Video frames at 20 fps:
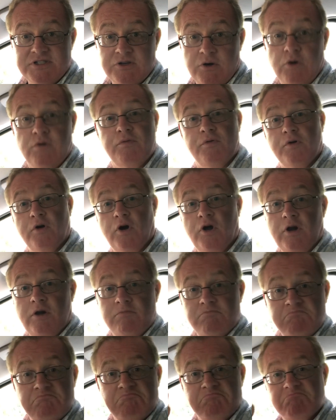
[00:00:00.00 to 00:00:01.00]
So
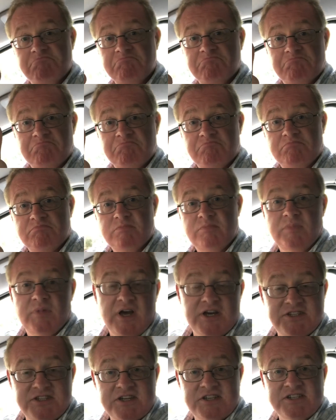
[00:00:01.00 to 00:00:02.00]
overall,
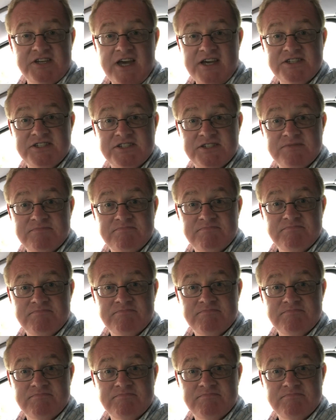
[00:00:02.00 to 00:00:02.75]
a success.